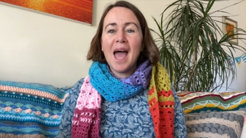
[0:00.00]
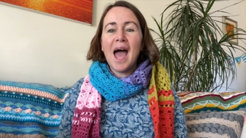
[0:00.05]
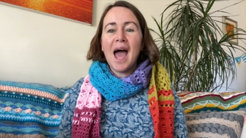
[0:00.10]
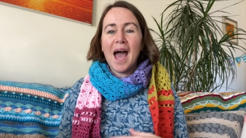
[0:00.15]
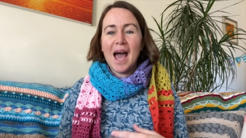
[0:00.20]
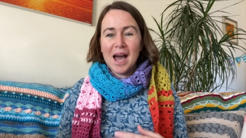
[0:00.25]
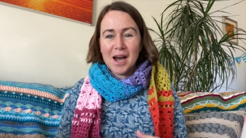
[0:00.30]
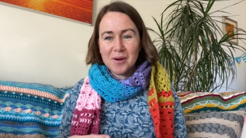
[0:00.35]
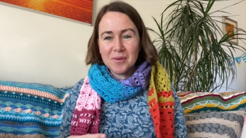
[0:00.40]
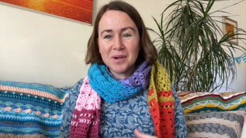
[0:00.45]

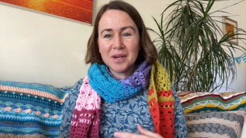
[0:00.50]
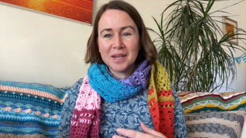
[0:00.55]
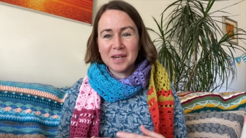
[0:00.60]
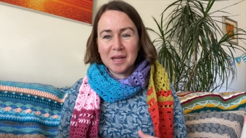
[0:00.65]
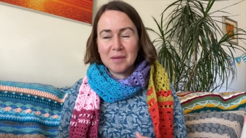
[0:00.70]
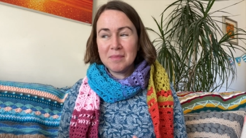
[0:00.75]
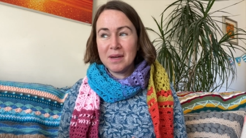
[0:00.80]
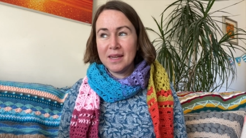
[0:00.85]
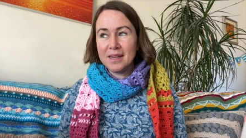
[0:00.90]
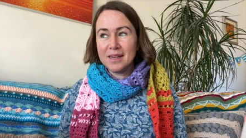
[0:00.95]
How can
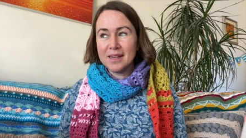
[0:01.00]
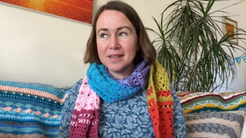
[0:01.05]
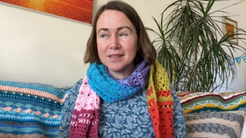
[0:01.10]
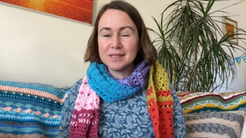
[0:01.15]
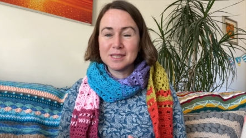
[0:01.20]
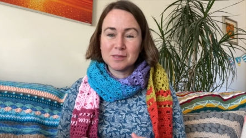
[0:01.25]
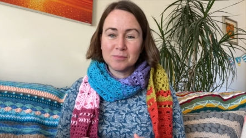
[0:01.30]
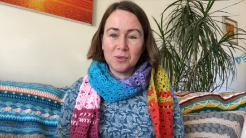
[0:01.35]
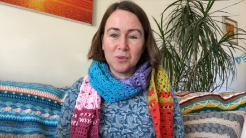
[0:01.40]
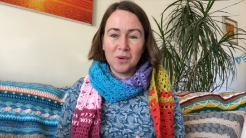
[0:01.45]
I make it
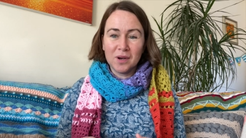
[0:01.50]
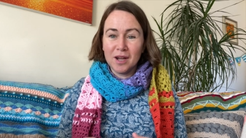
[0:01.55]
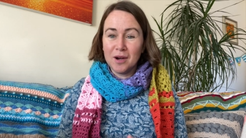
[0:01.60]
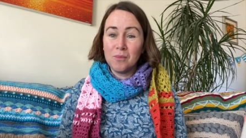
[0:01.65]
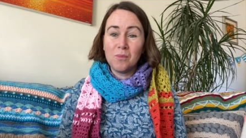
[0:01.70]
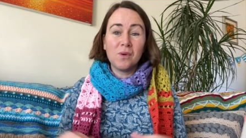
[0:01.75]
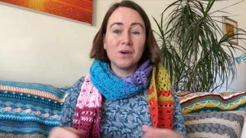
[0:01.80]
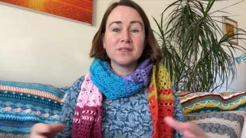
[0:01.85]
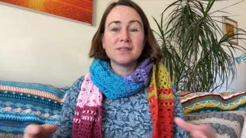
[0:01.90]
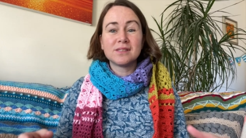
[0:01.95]
smaller?
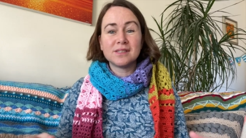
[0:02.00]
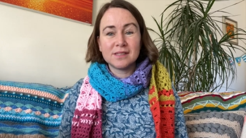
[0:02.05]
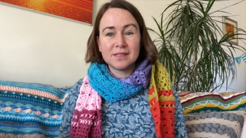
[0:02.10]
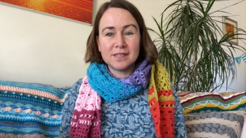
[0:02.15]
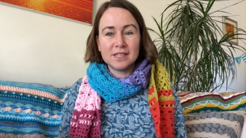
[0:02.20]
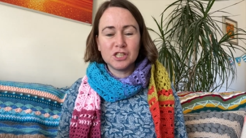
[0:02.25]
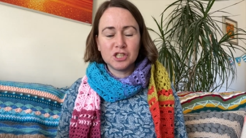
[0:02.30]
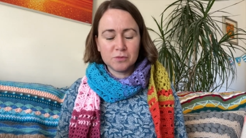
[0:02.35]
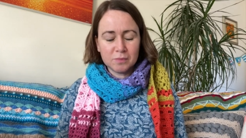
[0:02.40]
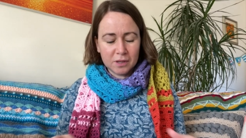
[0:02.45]
What's the
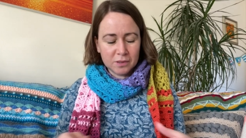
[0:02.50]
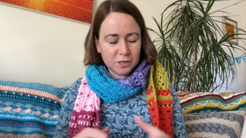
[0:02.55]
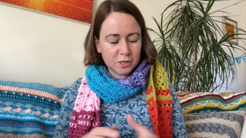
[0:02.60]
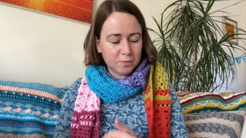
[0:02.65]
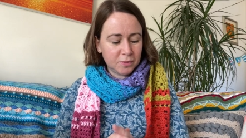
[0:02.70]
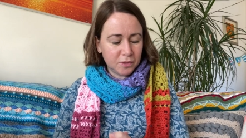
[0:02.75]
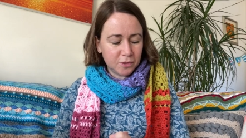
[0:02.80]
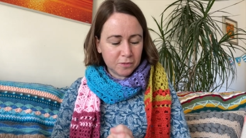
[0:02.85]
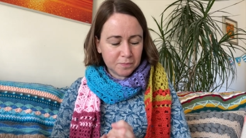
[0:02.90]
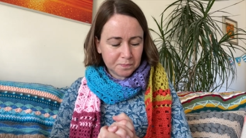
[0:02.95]
stitch
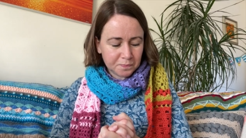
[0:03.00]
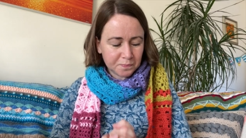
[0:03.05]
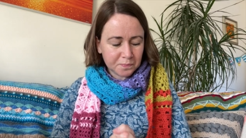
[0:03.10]
multiple?